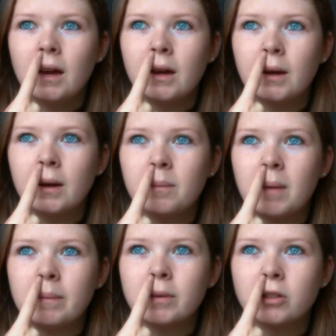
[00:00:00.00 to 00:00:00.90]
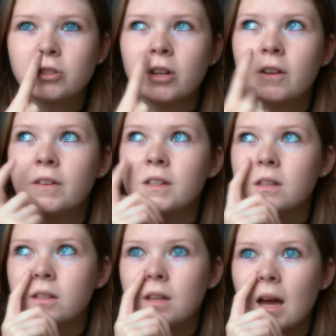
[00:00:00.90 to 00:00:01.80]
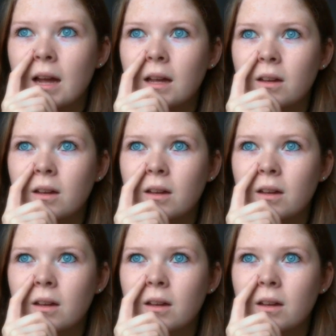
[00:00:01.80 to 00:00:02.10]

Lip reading: I'm not sure if it's because I